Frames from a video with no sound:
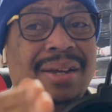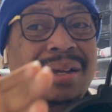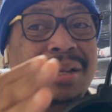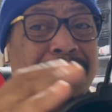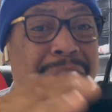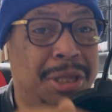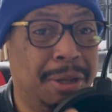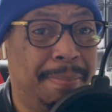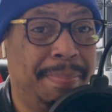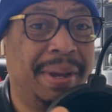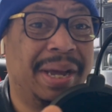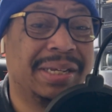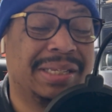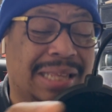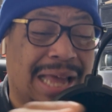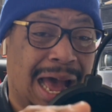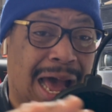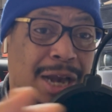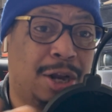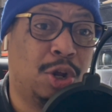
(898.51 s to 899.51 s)
the best
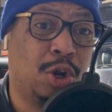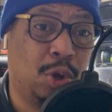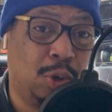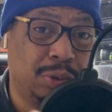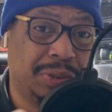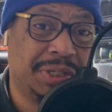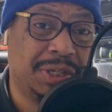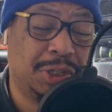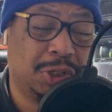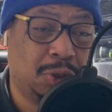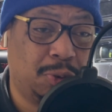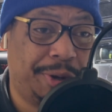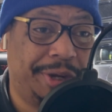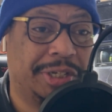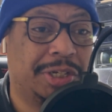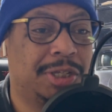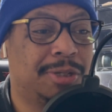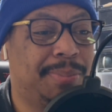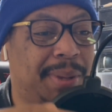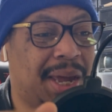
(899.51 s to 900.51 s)
out of those
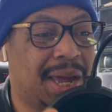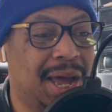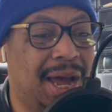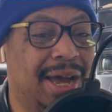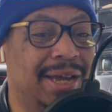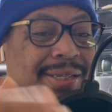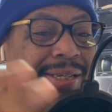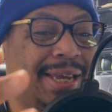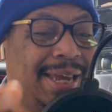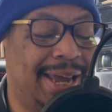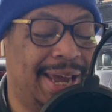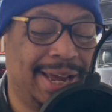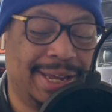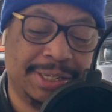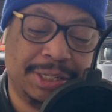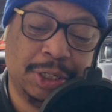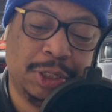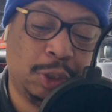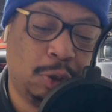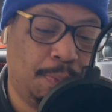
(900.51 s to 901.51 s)
situations because he is
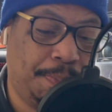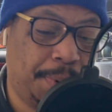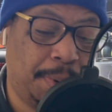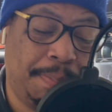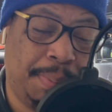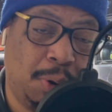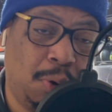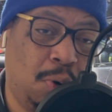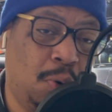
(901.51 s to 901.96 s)
a Super Bowl